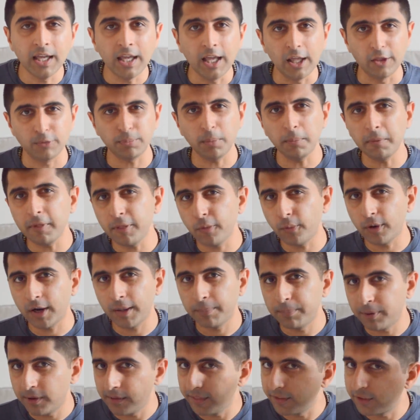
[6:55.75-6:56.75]
is probably the one I
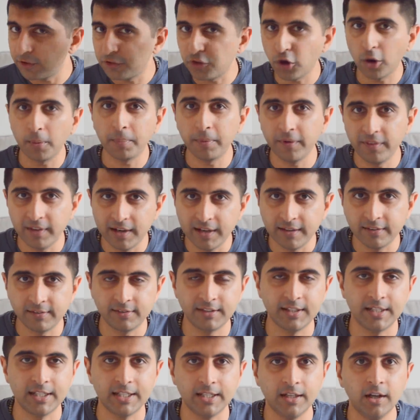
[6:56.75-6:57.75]
put at the top of the
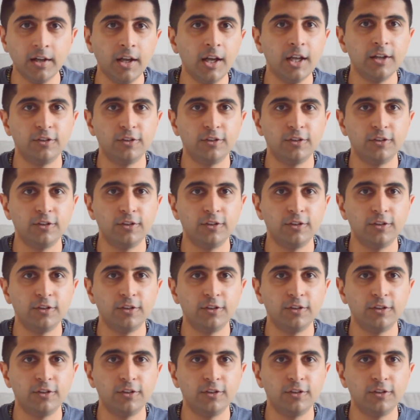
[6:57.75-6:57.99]
list here.